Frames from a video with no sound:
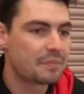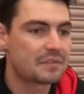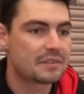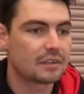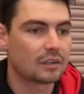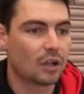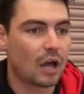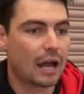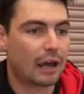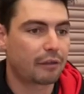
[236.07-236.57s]

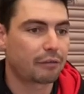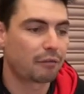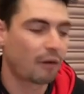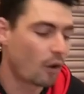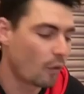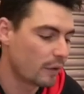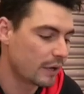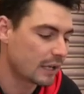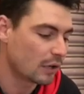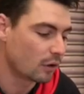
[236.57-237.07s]
like
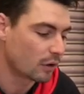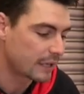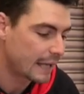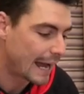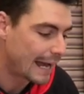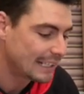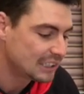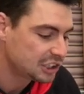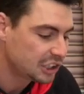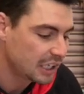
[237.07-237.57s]
throwing or
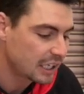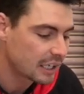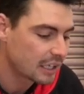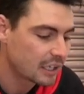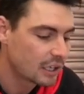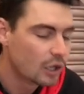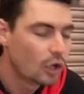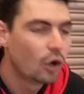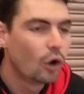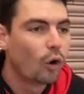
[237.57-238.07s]
catching
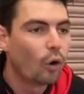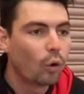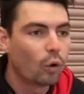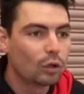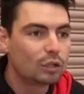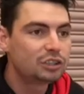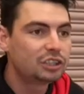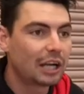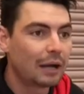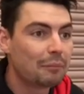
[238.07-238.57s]
or
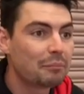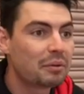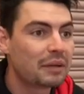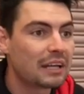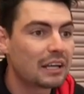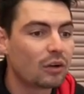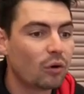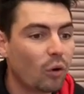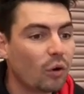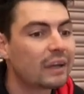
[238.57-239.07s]

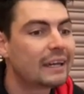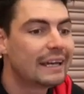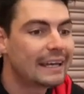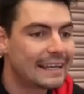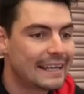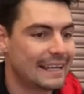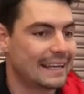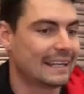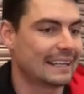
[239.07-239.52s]
jumping or kicking.